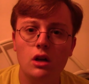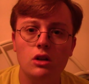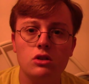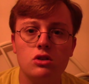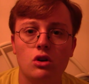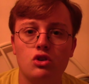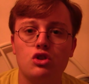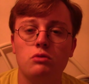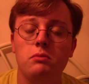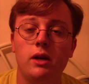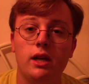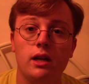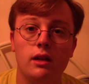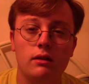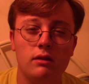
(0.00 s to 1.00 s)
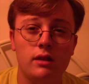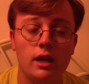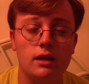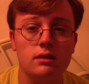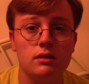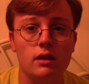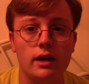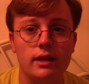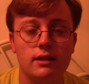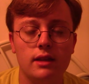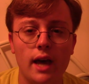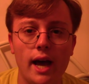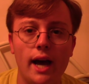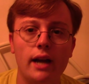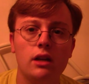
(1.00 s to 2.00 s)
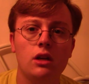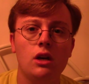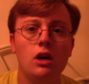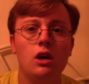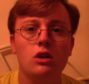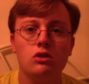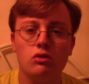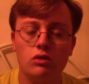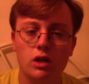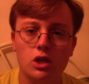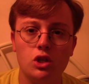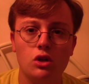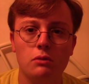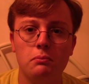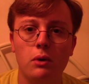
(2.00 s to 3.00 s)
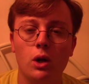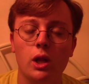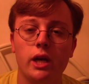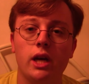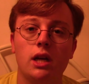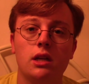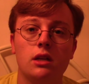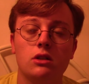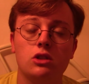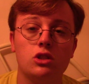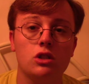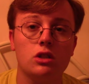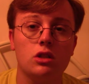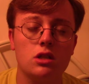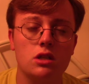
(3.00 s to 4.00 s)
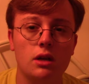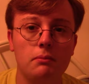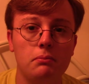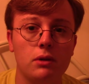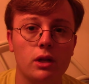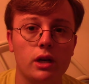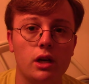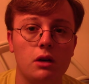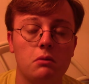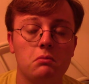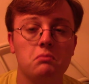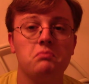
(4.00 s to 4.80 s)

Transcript: social media and things like that. Traditional bullying is just simply,